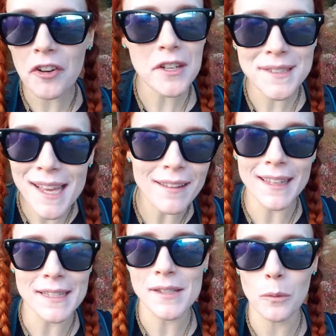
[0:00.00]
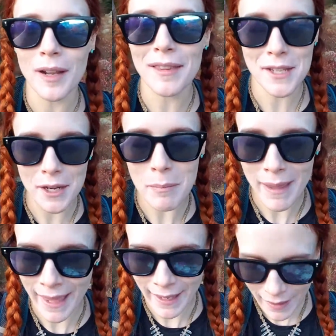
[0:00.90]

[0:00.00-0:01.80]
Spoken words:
to settle into what it's gonna be.